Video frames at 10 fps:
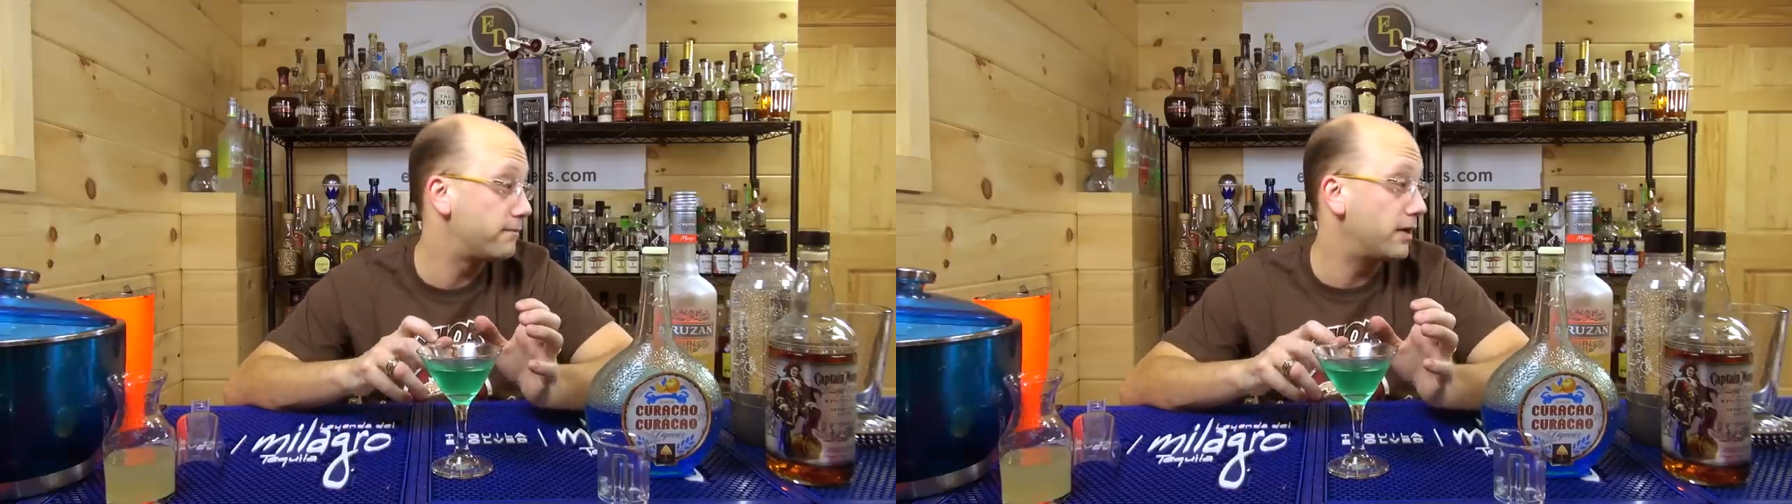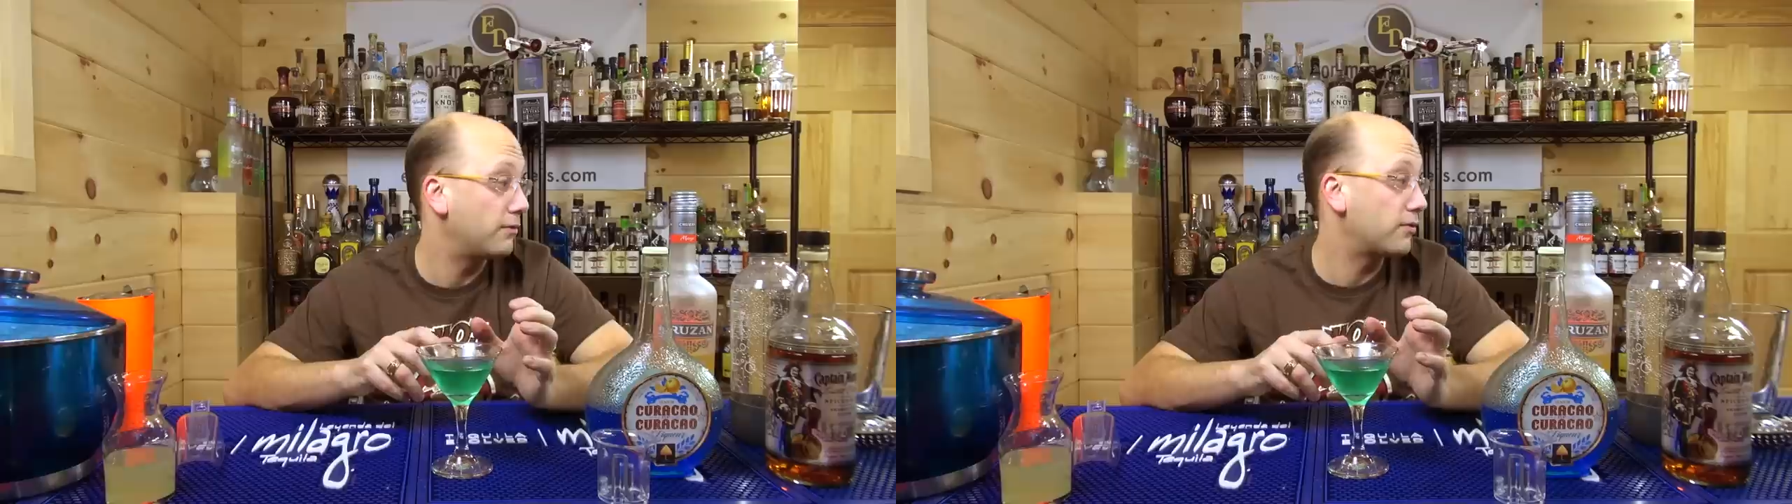
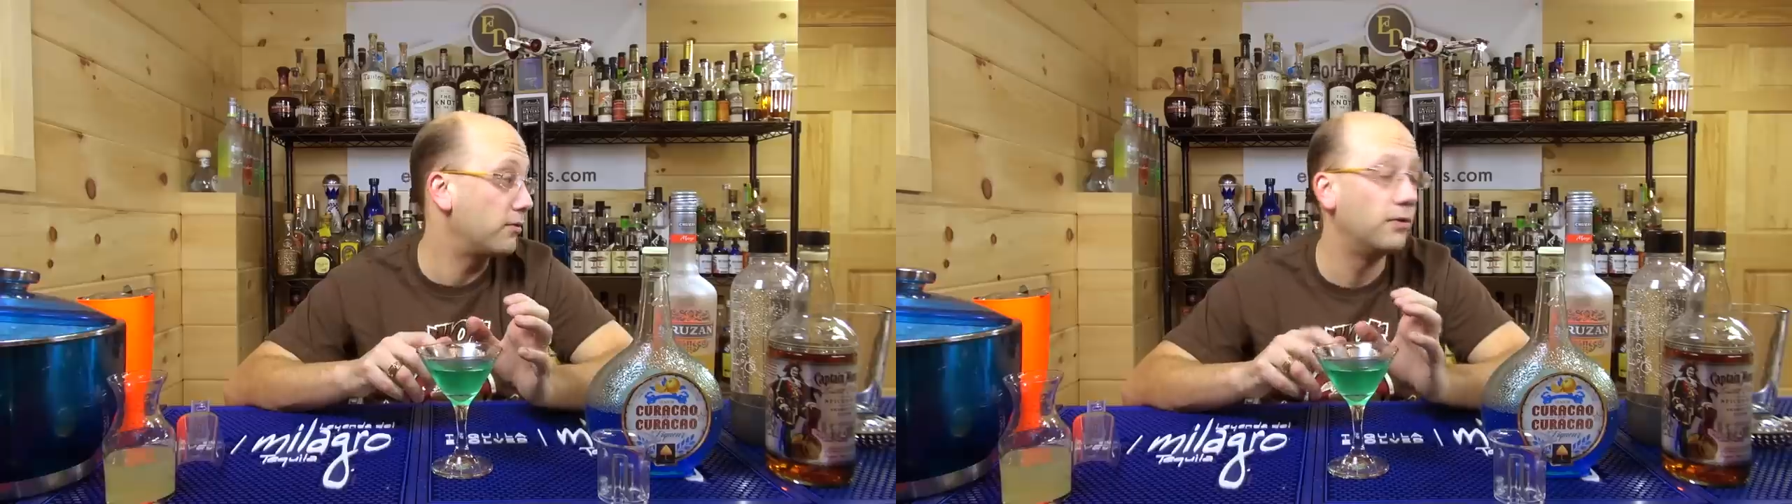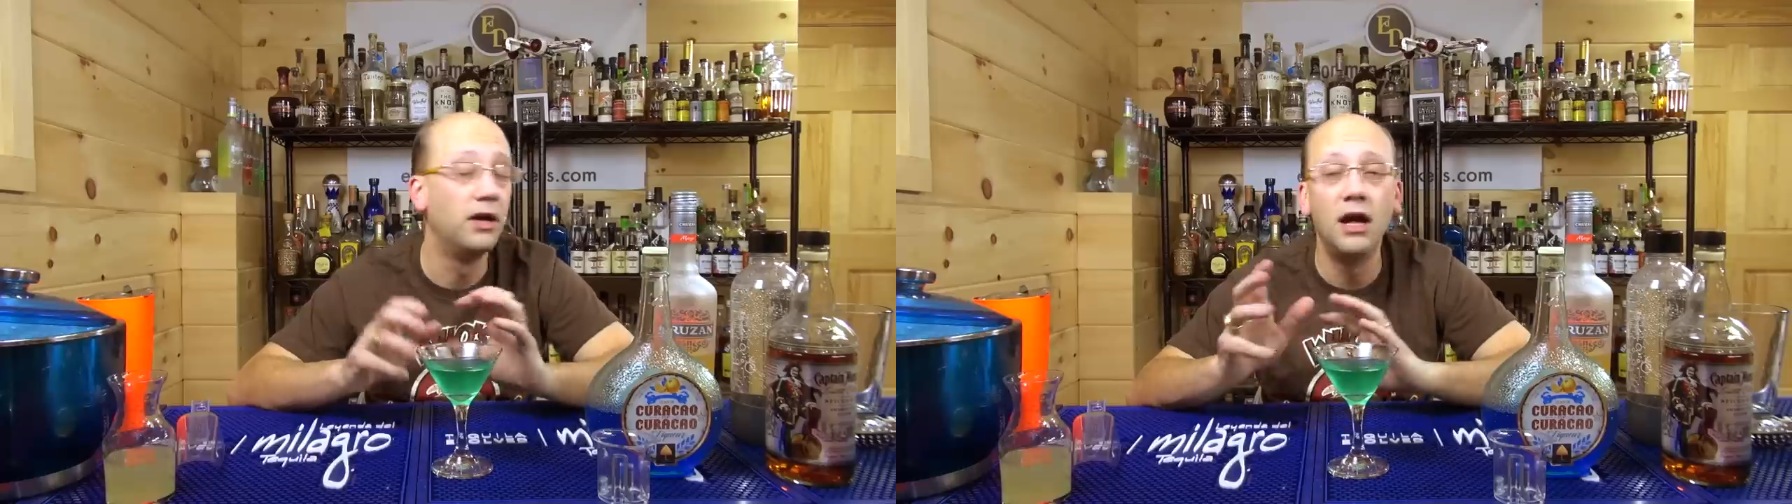that was
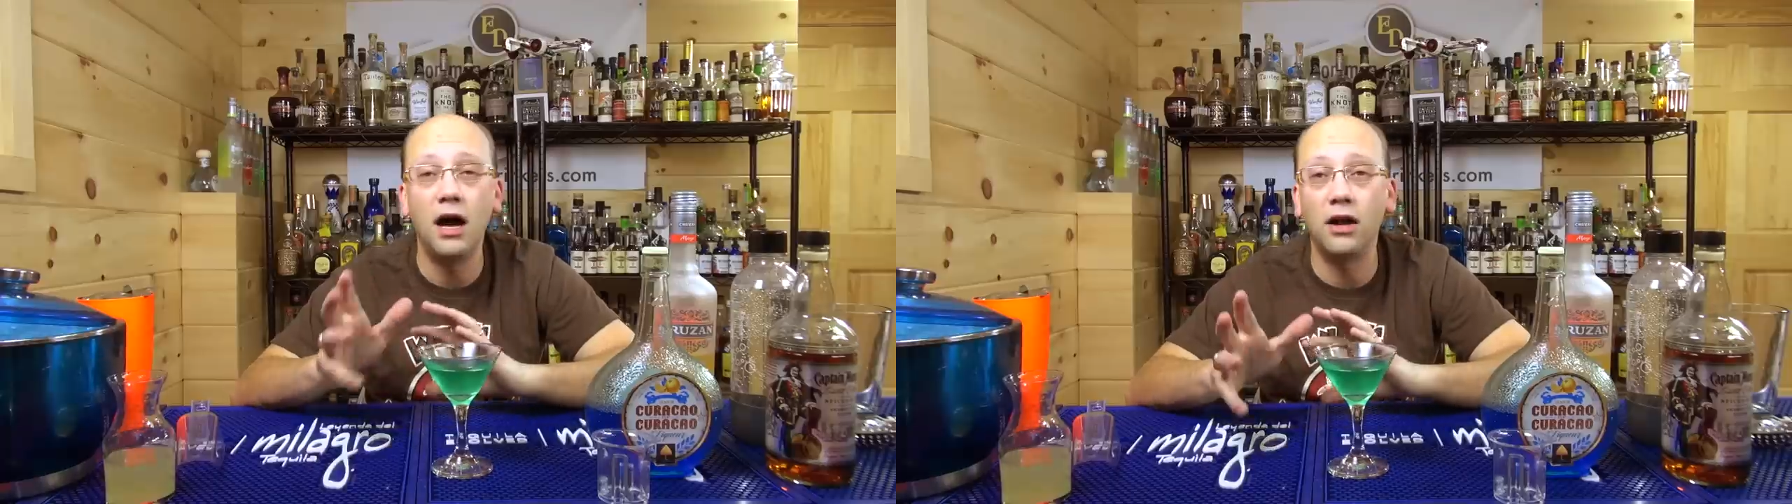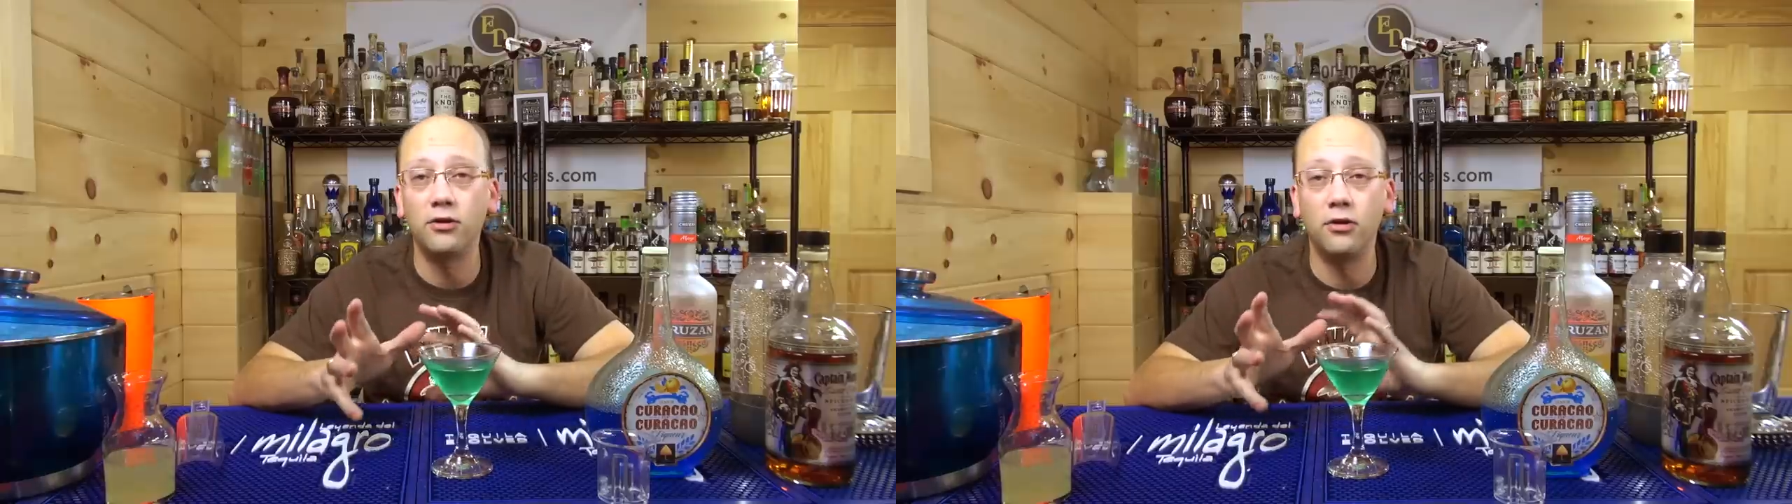cool,
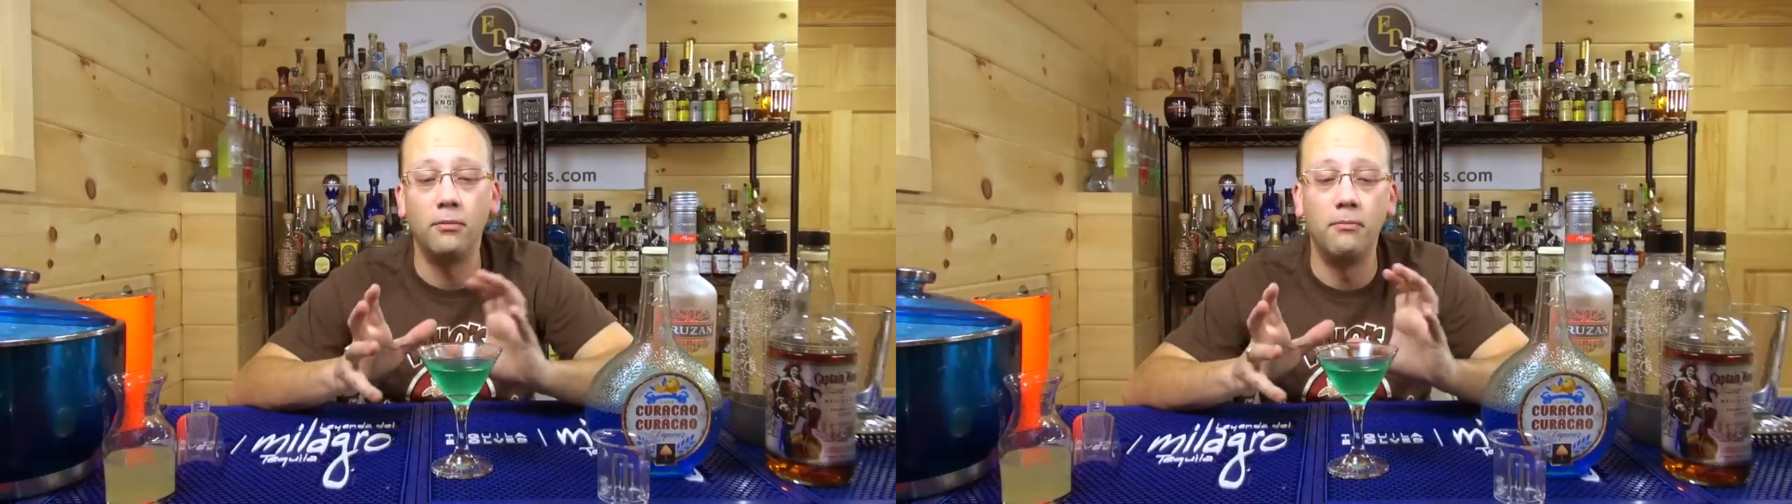a little